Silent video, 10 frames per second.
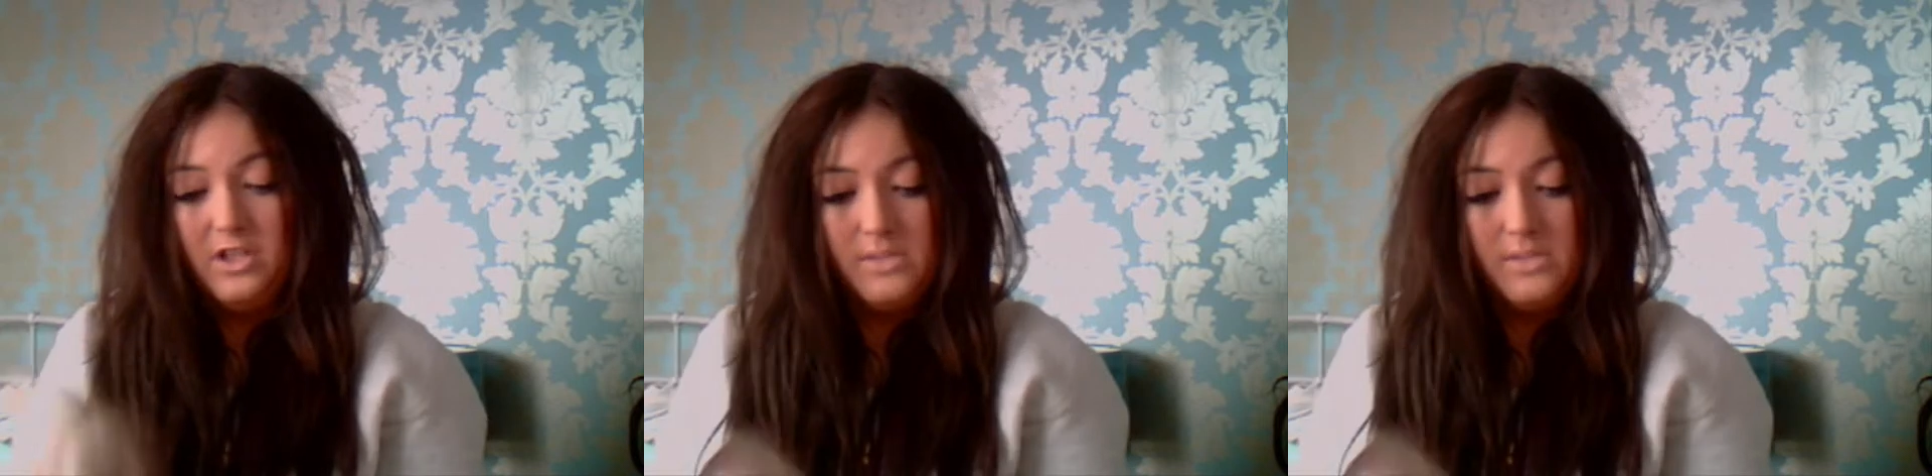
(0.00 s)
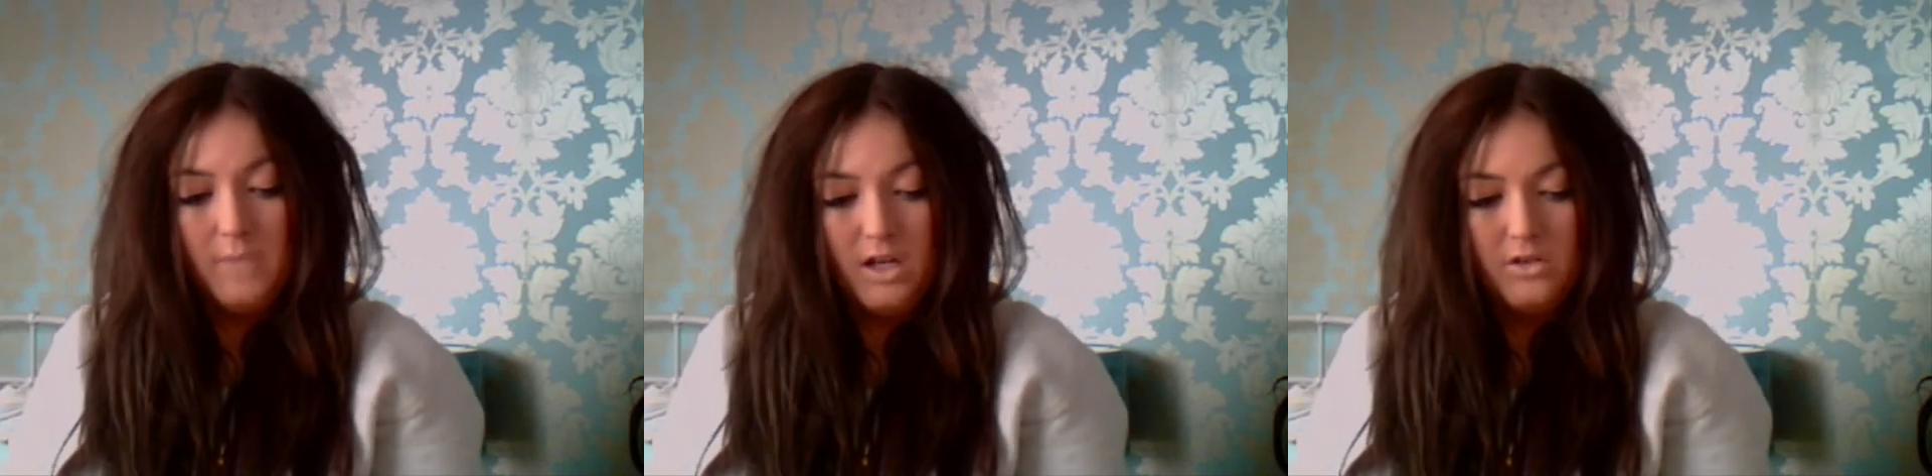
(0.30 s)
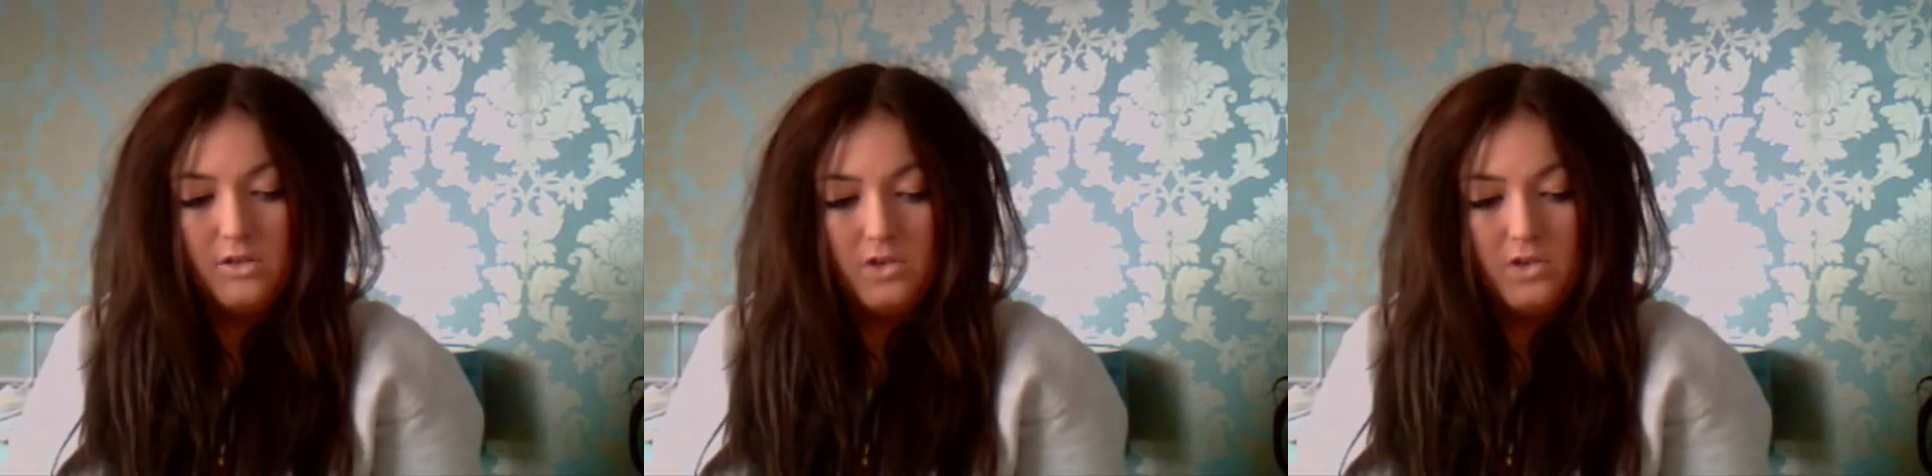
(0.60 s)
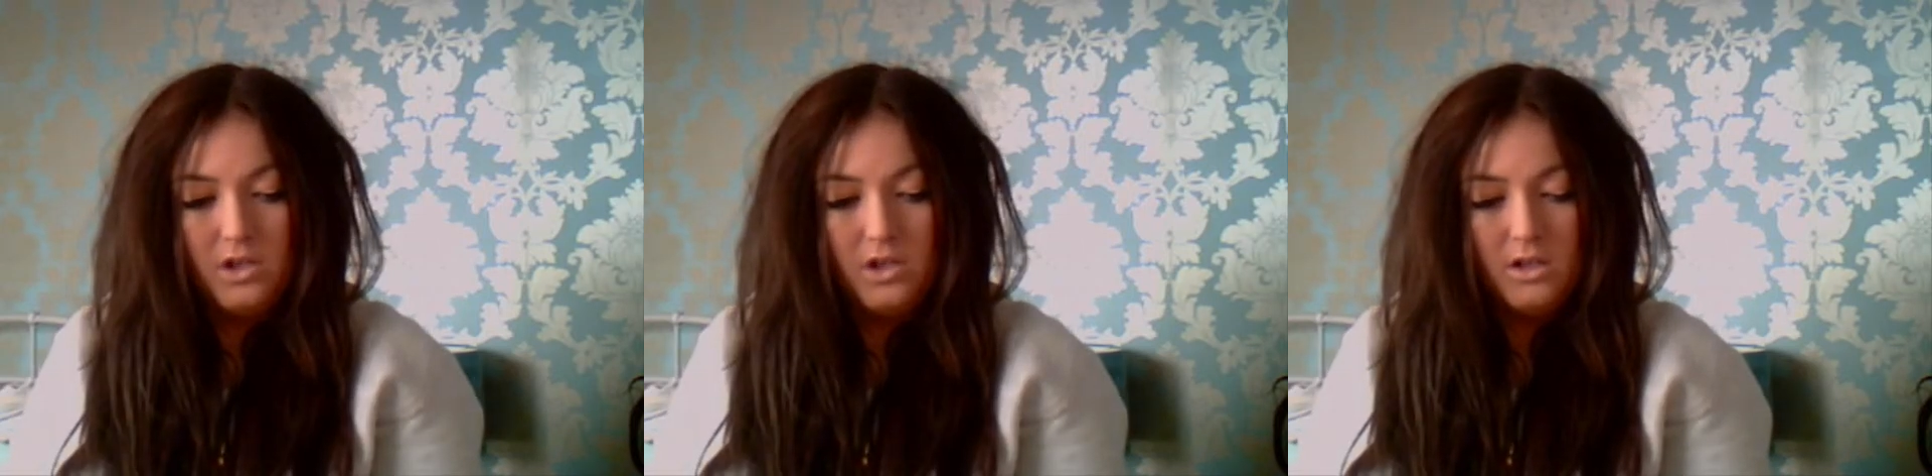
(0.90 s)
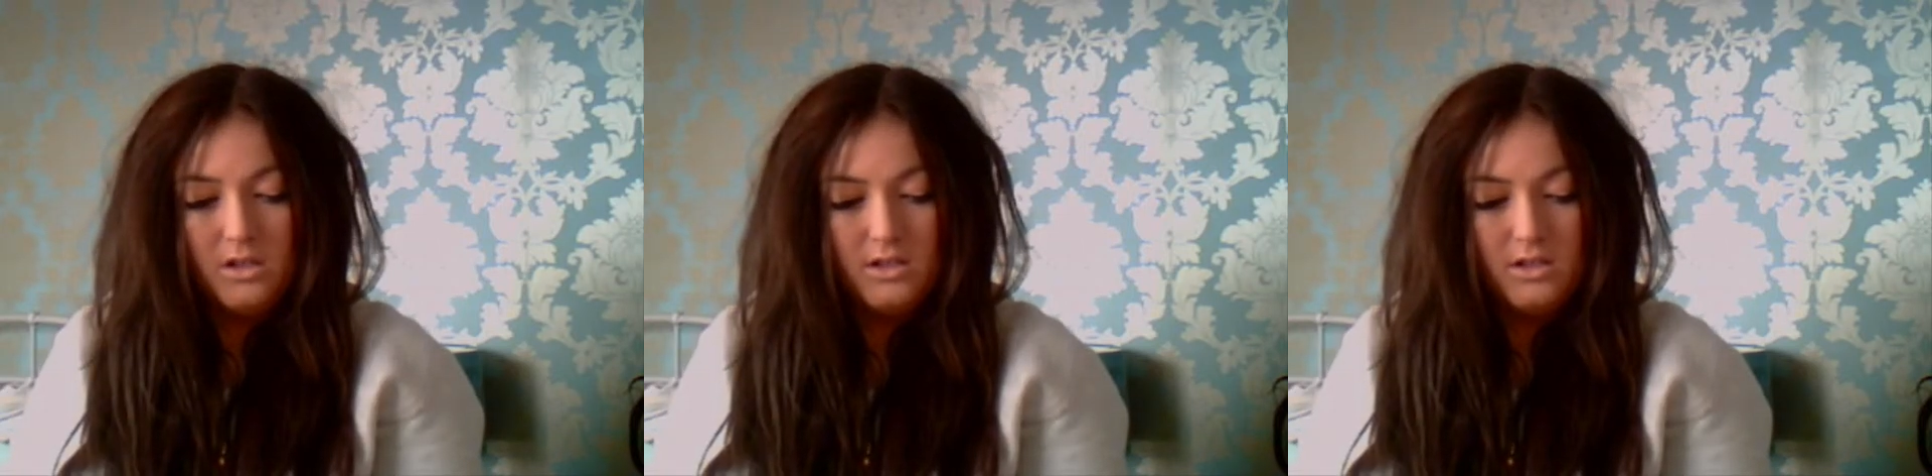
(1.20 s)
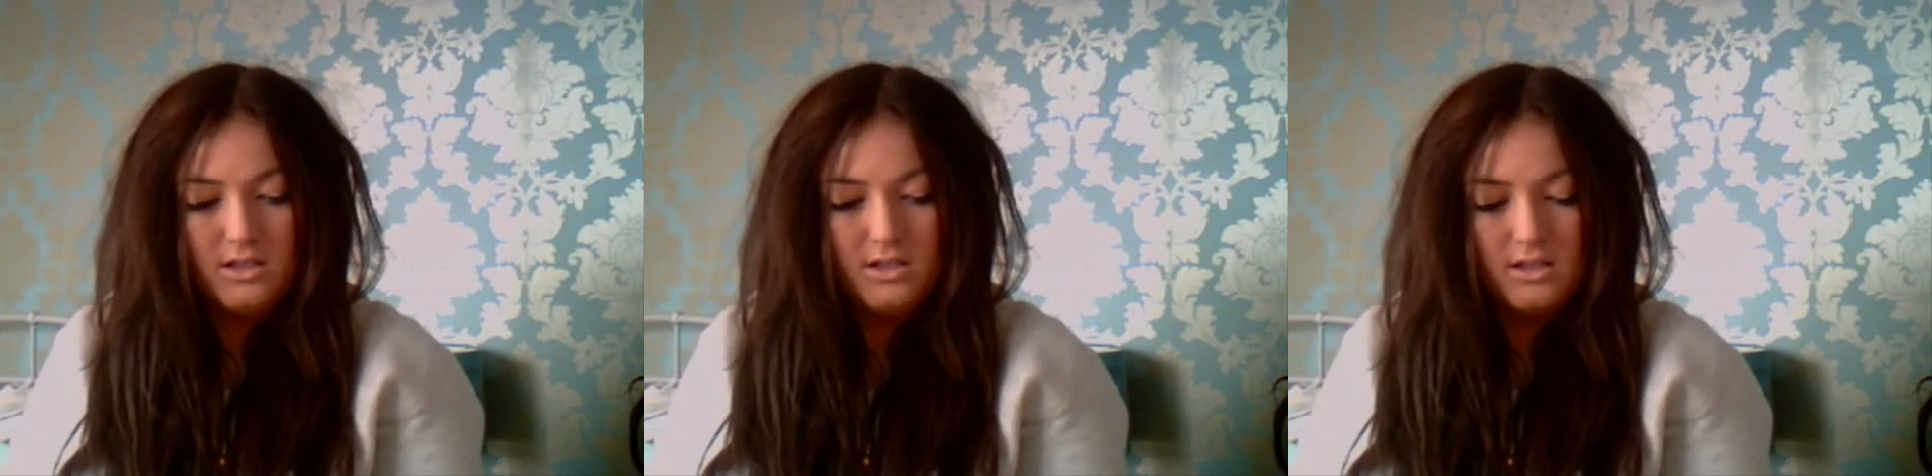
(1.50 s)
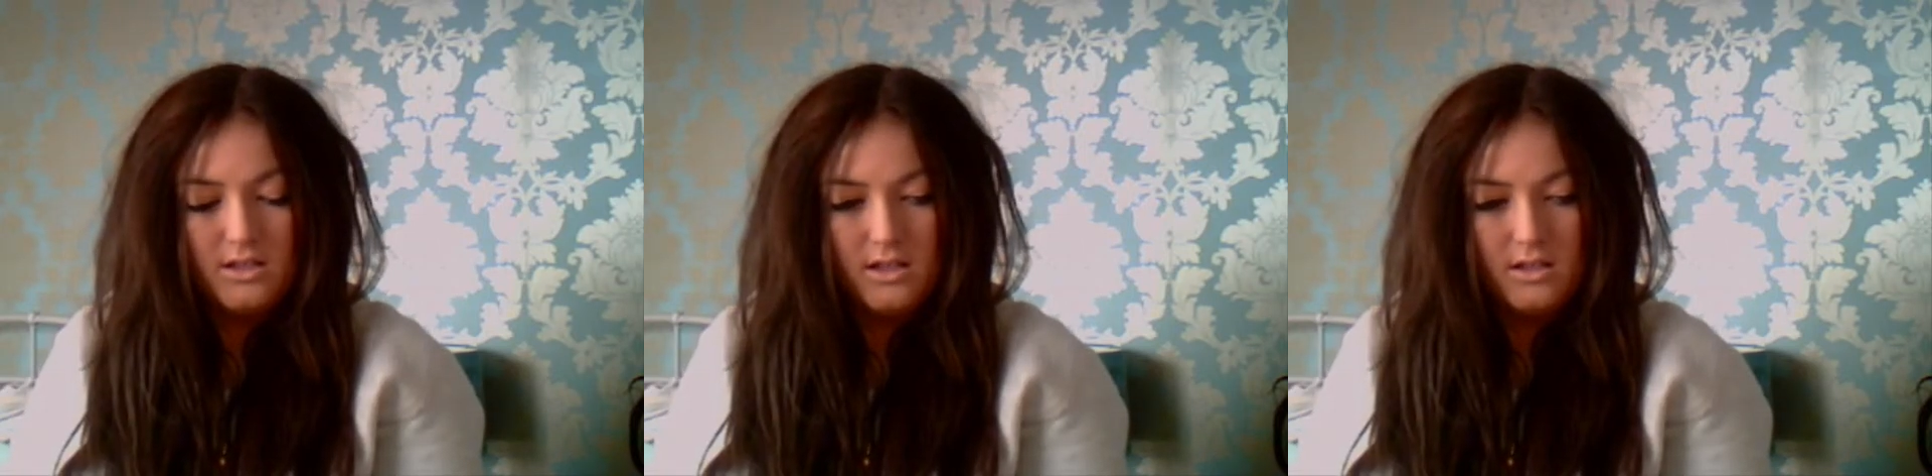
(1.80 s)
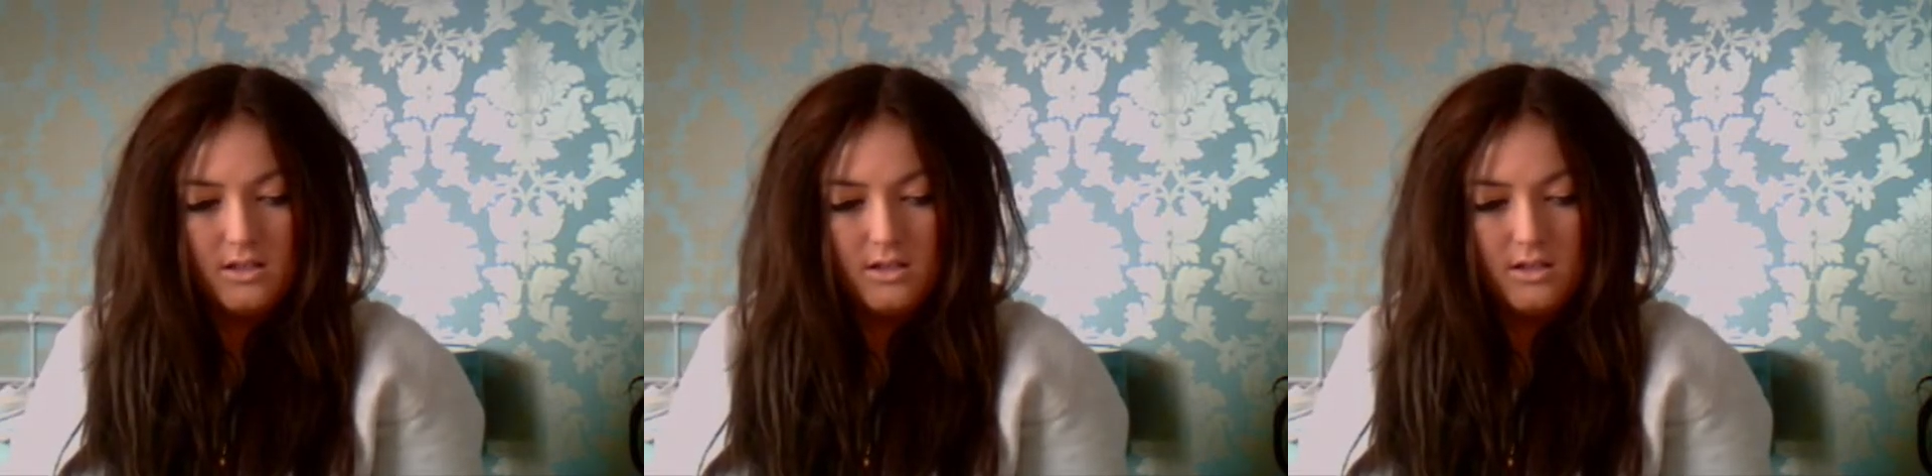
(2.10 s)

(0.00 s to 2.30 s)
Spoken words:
by the designer.